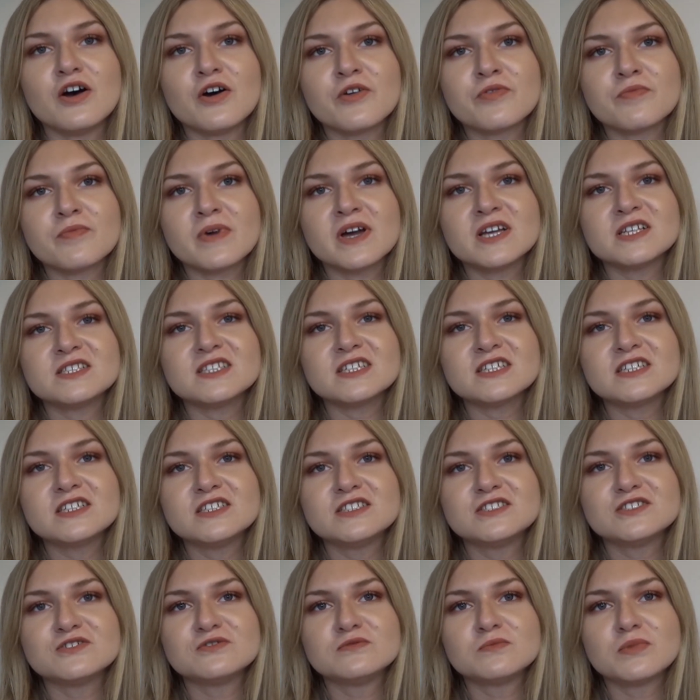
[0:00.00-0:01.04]
And my
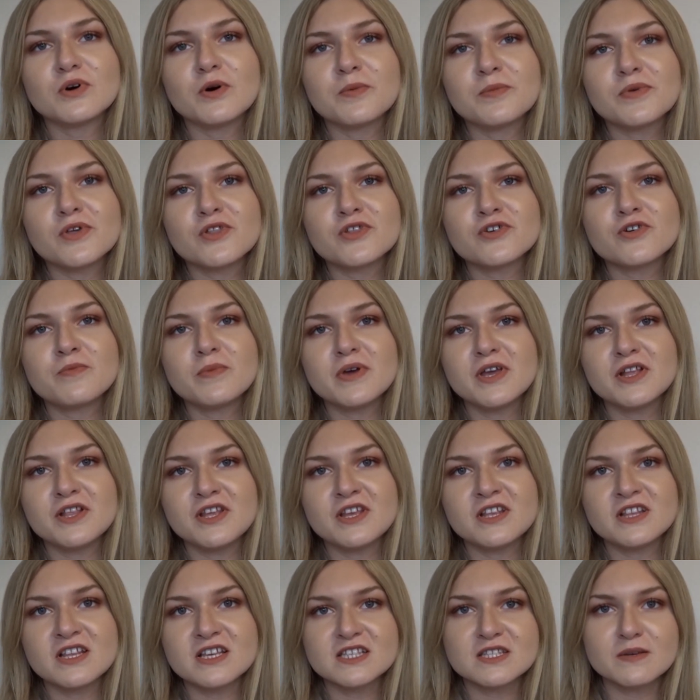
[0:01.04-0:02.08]
second unpopular
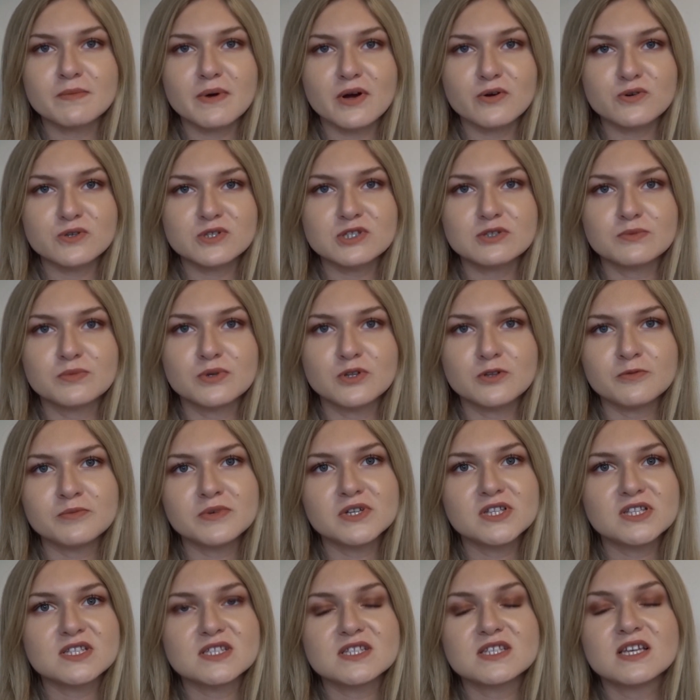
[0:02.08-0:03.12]
opinion is about
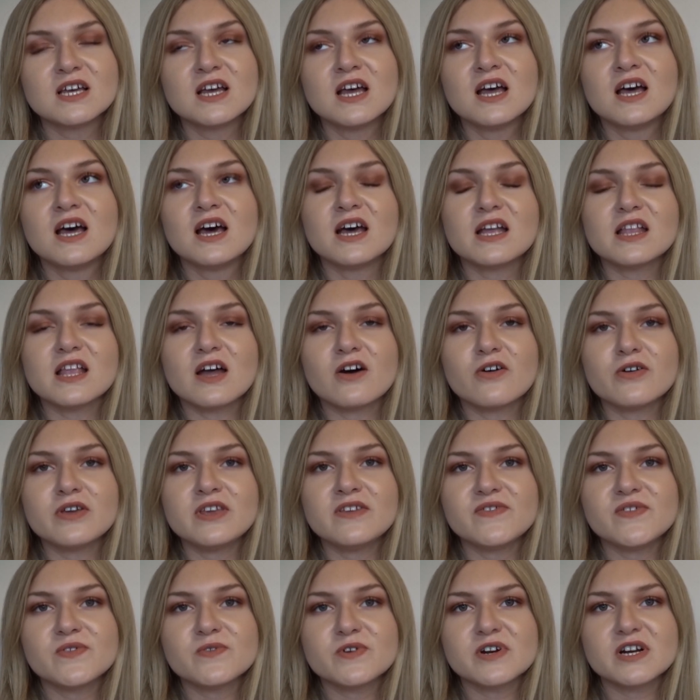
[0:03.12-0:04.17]
supplements. Now,
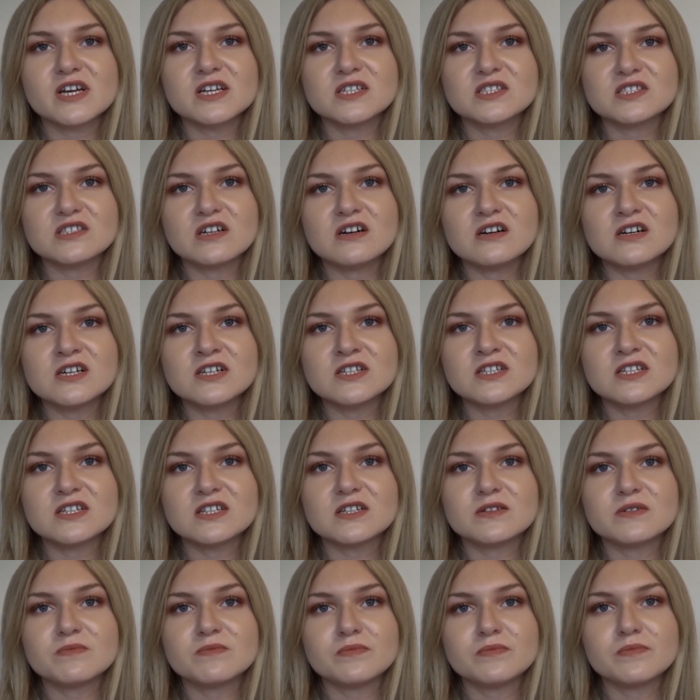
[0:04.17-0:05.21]
even when I started
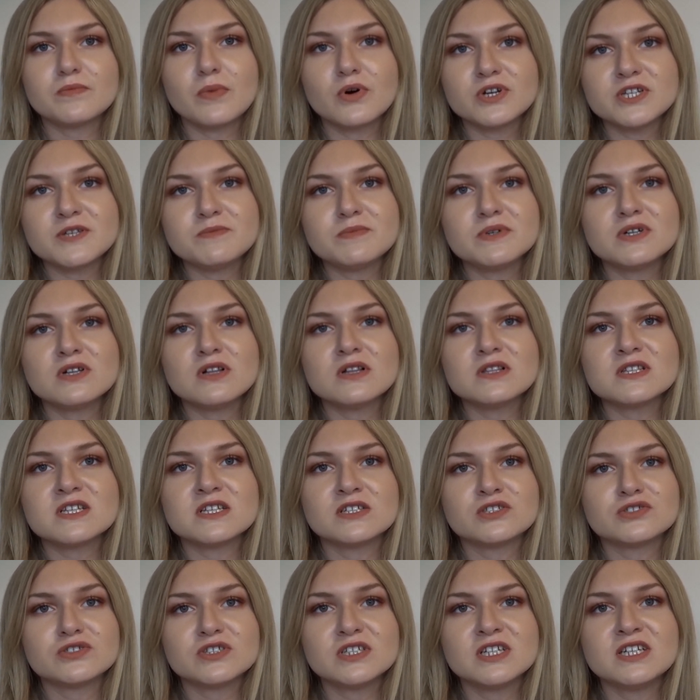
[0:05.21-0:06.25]

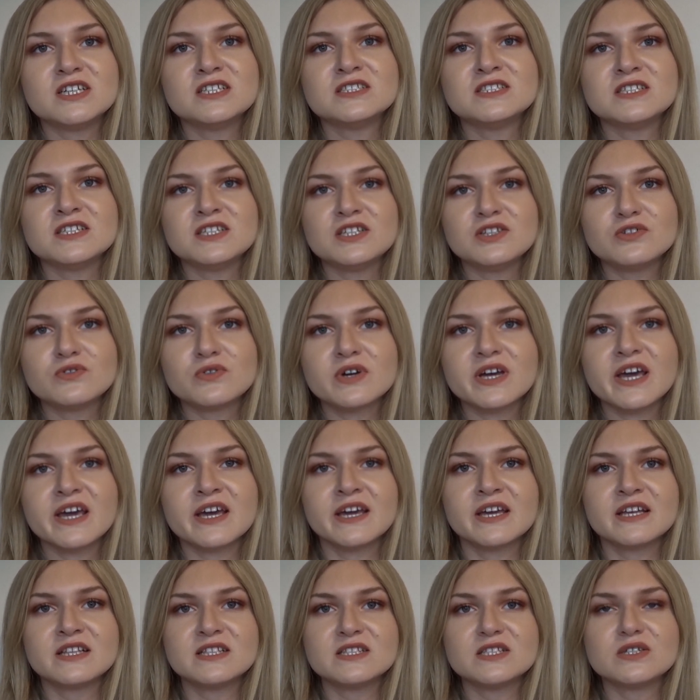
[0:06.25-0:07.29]
bodybuilding training, you know,
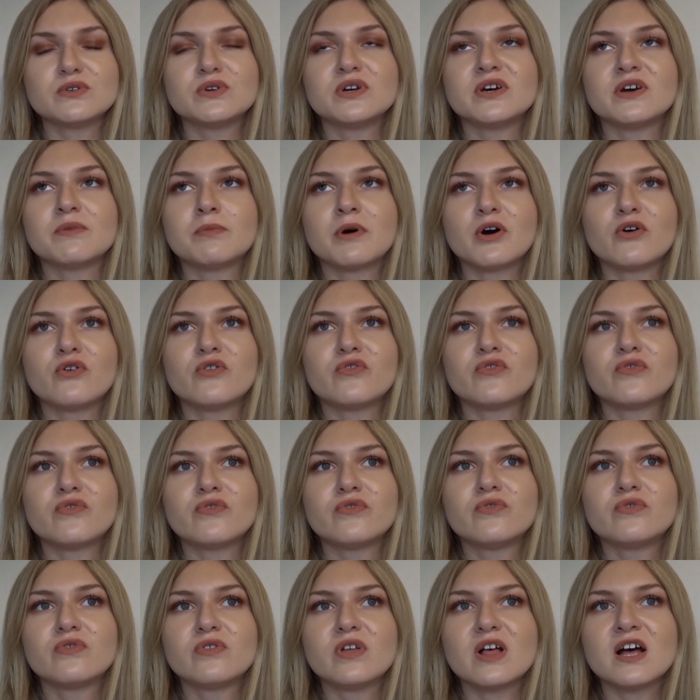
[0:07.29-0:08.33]
getting into it about
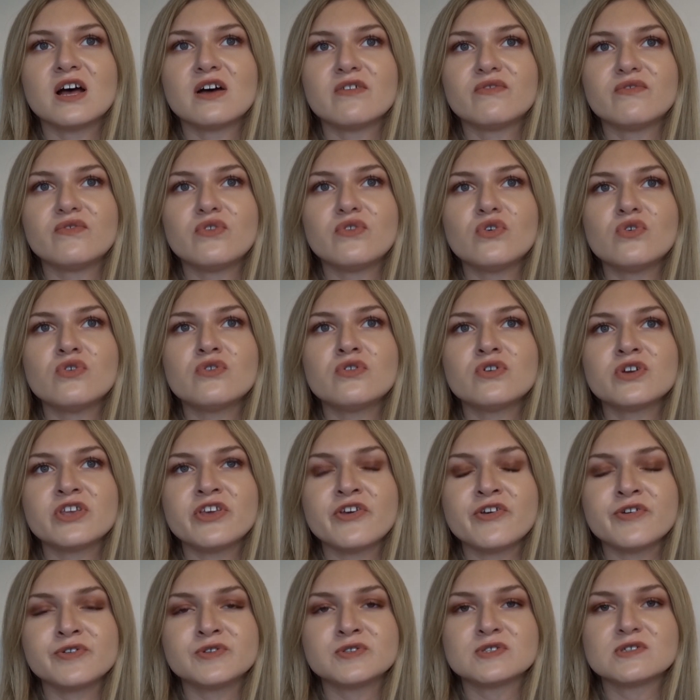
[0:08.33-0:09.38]
4
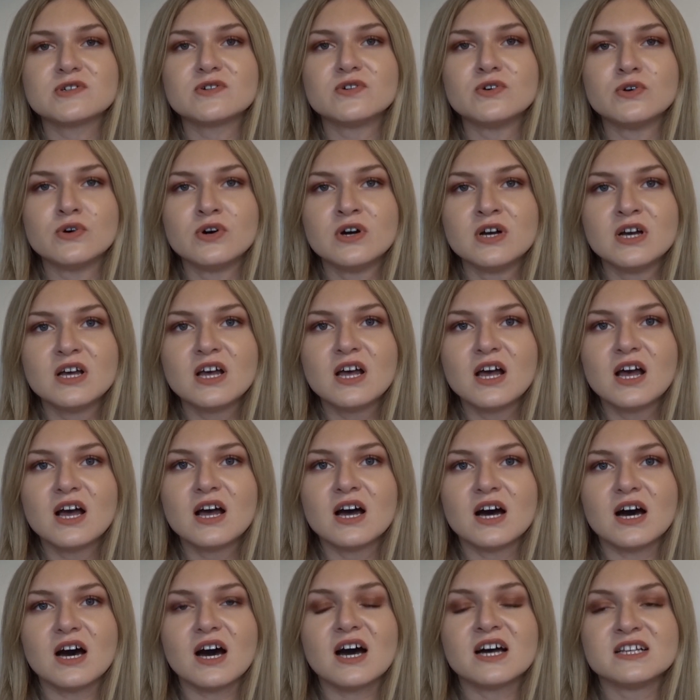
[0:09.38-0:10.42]
years ago,
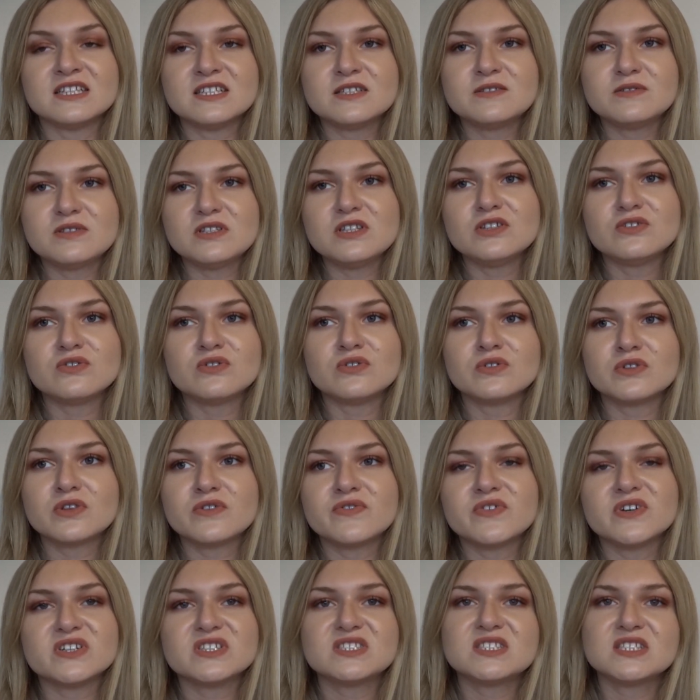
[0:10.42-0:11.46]
I did, you know, the
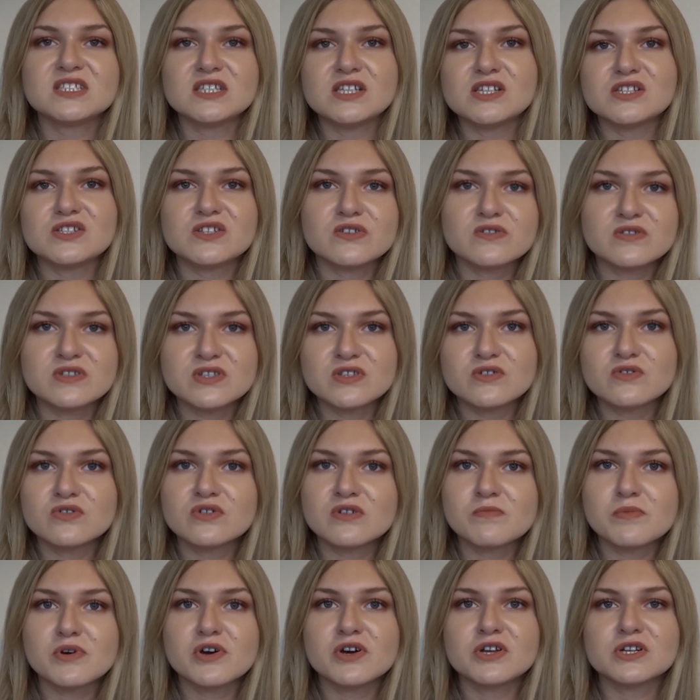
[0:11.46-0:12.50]
first thing you do is you go
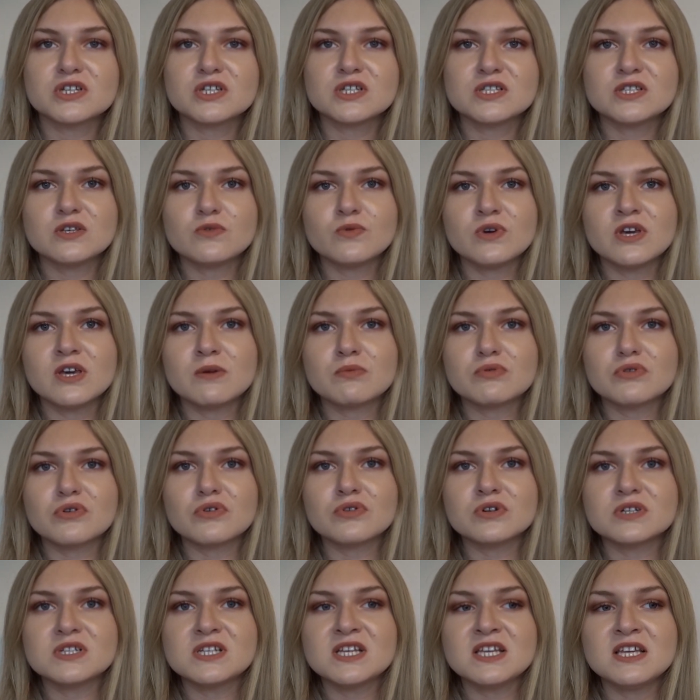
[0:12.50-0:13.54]
and purchase your whey
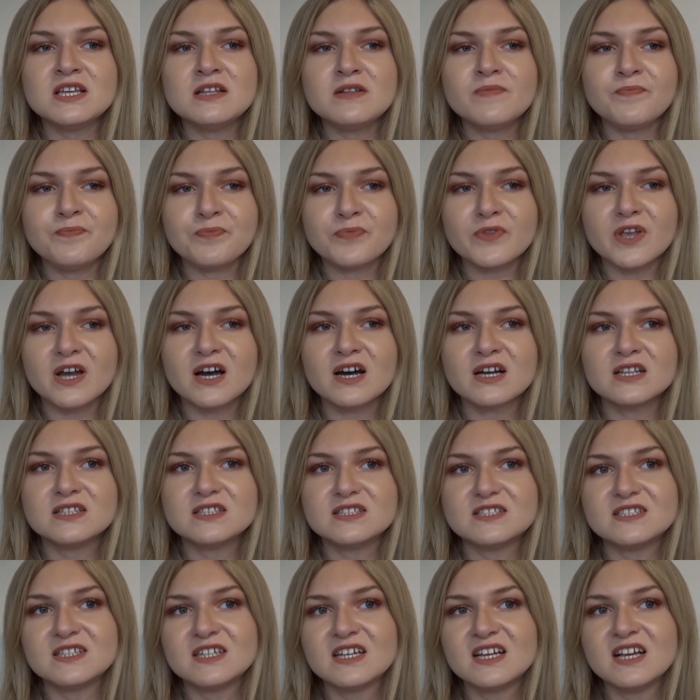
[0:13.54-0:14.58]
protein,
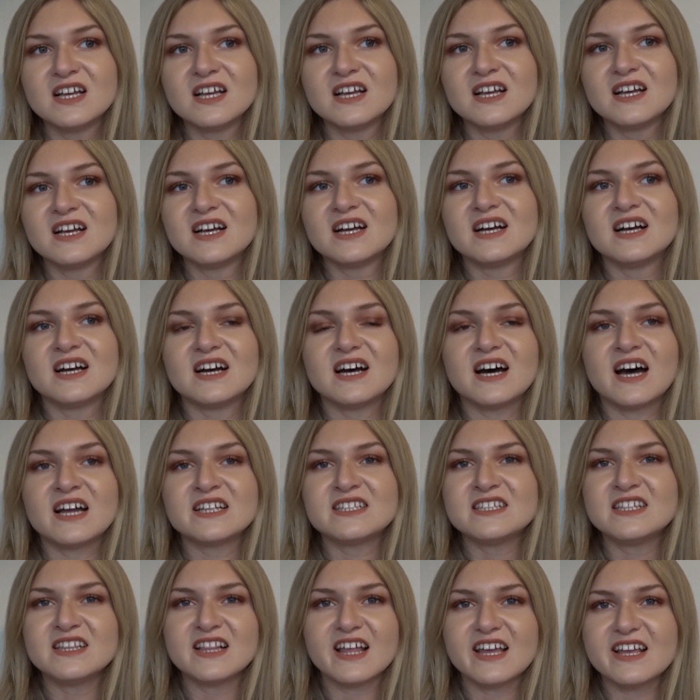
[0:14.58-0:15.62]
and I
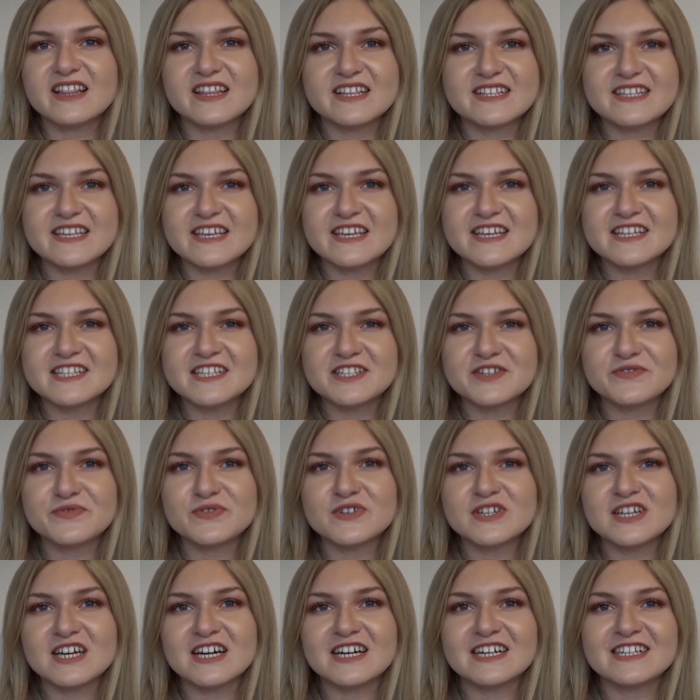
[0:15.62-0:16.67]
didn't like the taste of
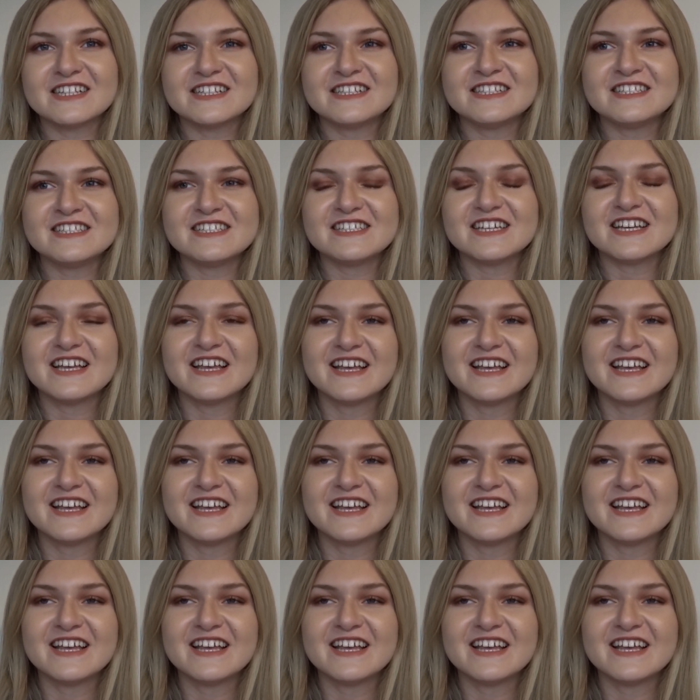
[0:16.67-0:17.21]
it, and